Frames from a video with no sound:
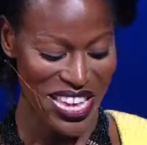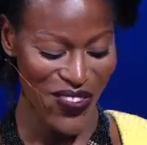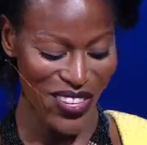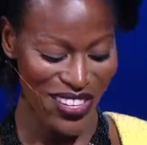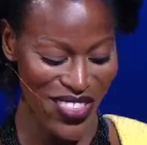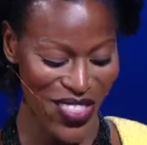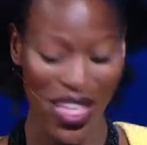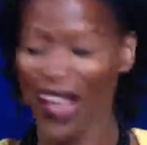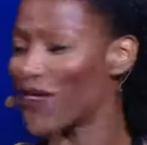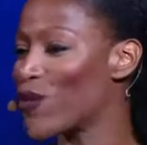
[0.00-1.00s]
Even
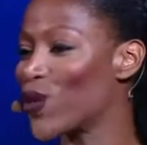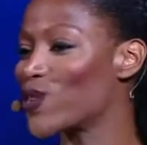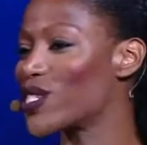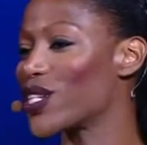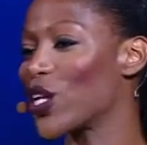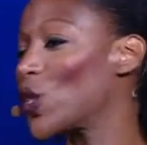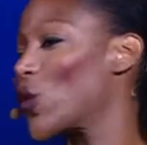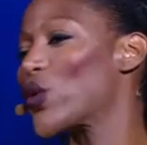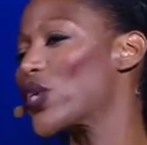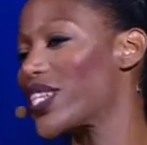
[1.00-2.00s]
that most
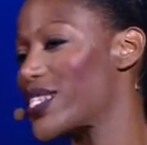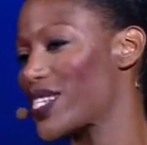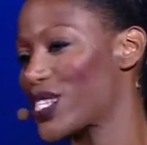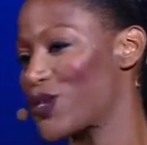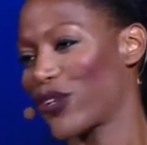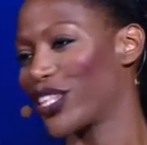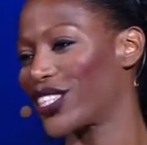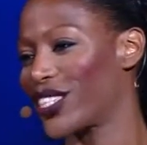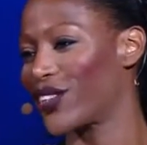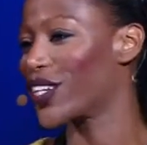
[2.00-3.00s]
glorious
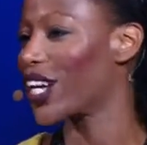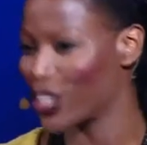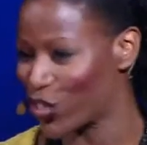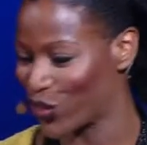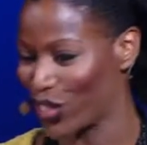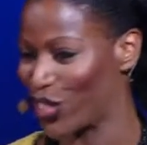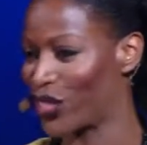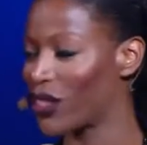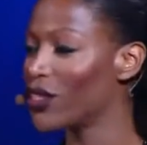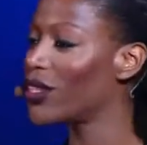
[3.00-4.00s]
expression of
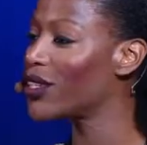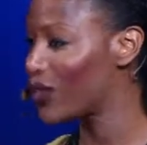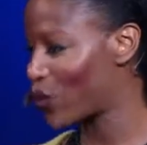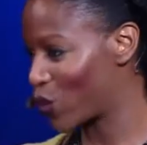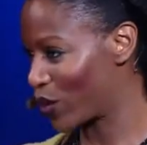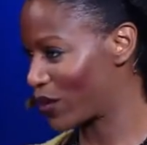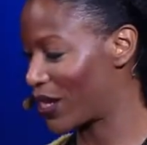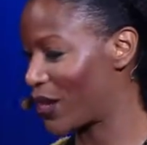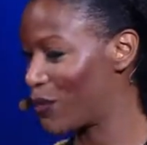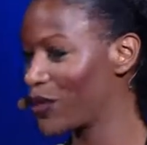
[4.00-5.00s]
countryhood, the World
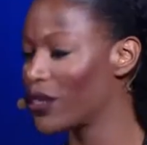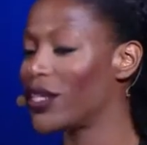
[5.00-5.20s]
Cup,